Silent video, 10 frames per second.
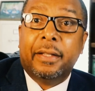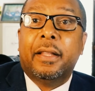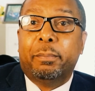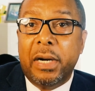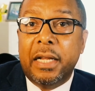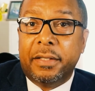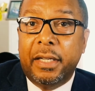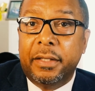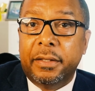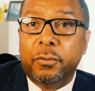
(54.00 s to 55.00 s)
the
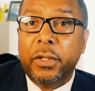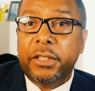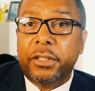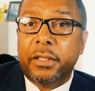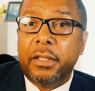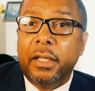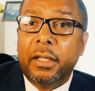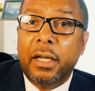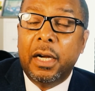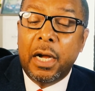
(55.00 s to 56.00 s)
process, which,
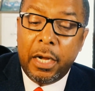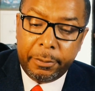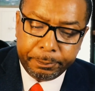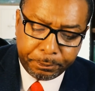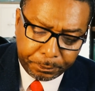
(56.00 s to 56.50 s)
and